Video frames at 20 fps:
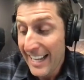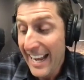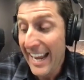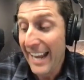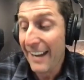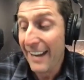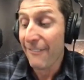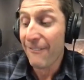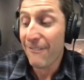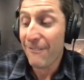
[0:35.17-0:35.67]

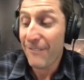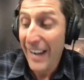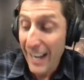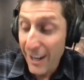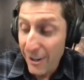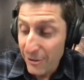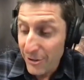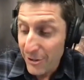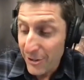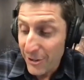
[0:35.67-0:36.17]
and
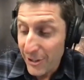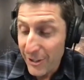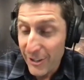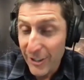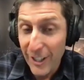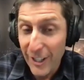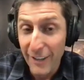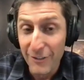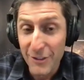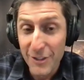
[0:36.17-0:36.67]

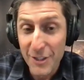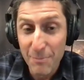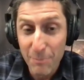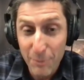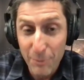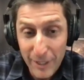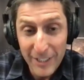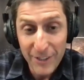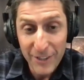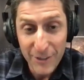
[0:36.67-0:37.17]
founder of
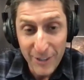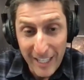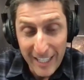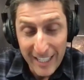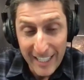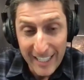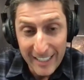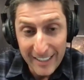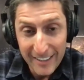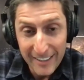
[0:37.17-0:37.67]
Spring
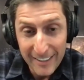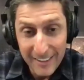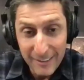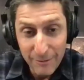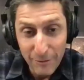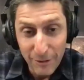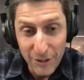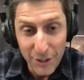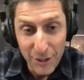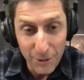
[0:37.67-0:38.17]
Training
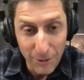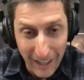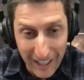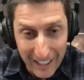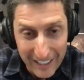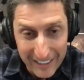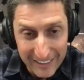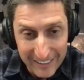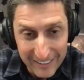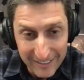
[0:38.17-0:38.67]
with two
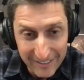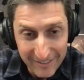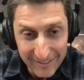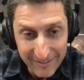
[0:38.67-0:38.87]
eyes.